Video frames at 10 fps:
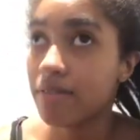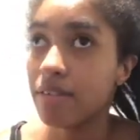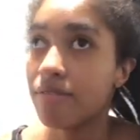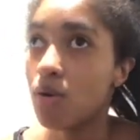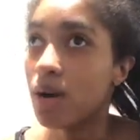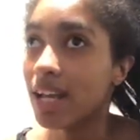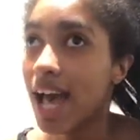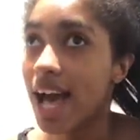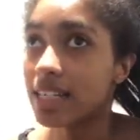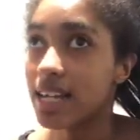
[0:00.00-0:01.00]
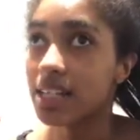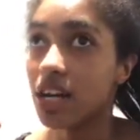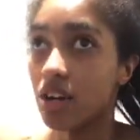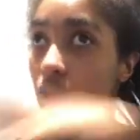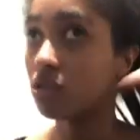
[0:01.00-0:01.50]
4 cats as
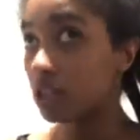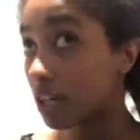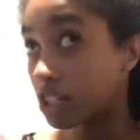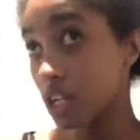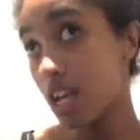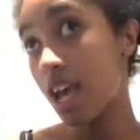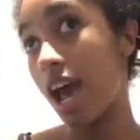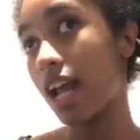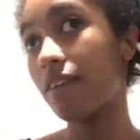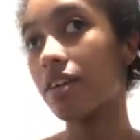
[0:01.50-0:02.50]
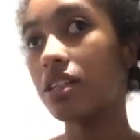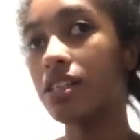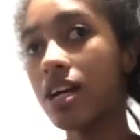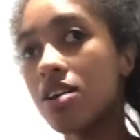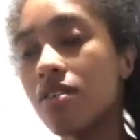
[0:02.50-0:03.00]
our co-stars, and I'm going to tell you